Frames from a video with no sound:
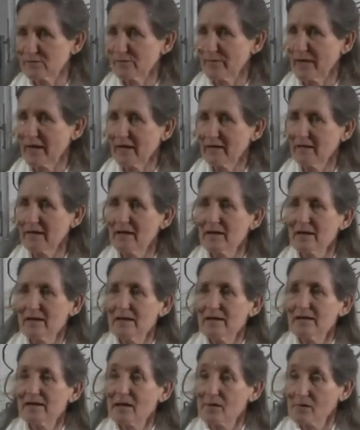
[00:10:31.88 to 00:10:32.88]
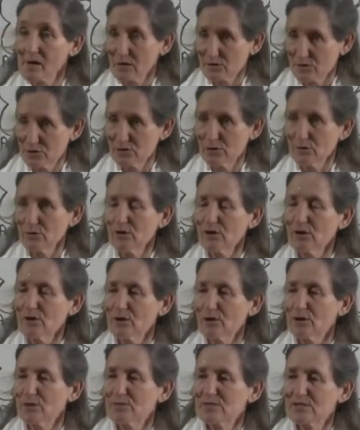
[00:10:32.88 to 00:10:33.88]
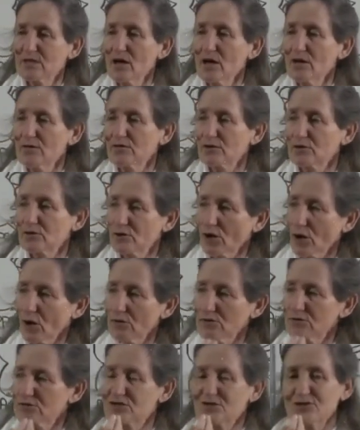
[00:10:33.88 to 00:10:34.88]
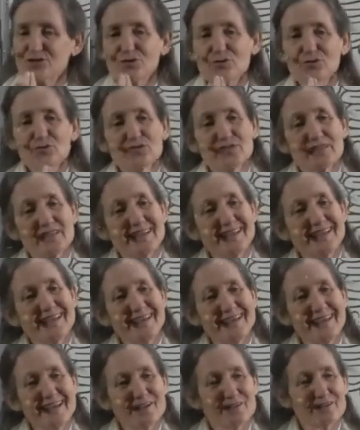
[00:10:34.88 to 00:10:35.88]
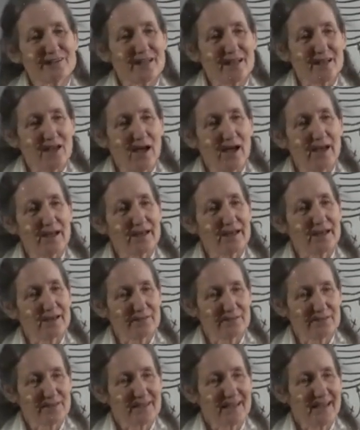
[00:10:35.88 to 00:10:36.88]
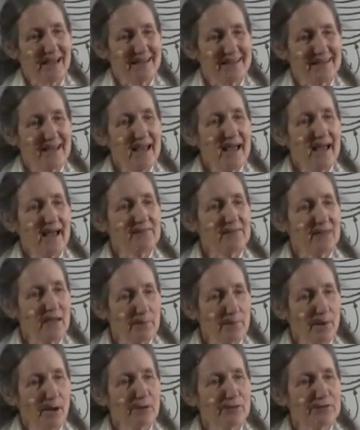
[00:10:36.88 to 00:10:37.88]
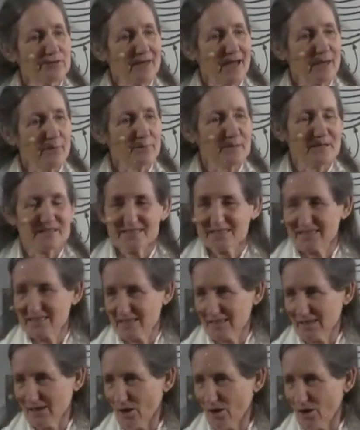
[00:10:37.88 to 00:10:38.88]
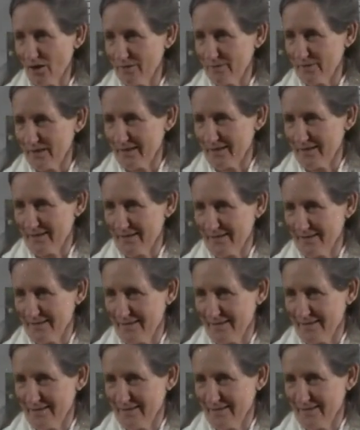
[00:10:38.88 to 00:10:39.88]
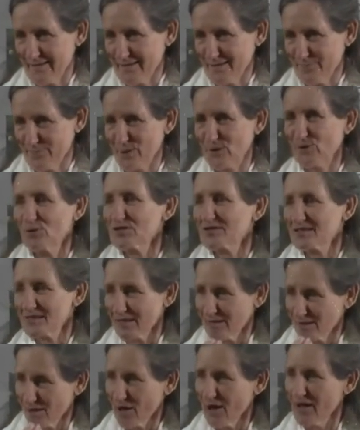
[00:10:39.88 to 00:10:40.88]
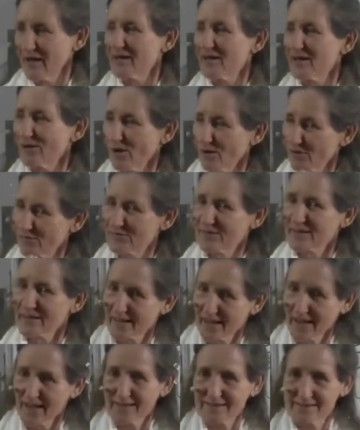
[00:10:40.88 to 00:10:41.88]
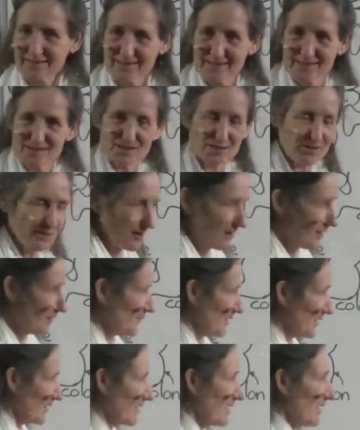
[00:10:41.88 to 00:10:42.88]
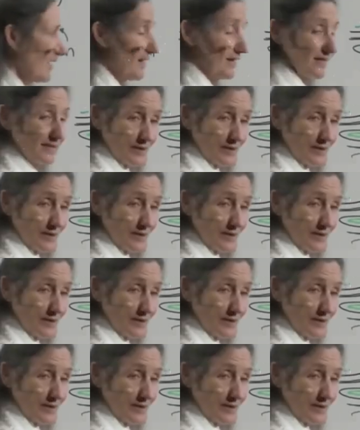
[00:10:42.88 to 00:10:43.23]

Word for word: of man. There are two herbs that coat, soothe, and heal the lining of the gut, and they're both a bit slimy because the lining of the gut is sliming. I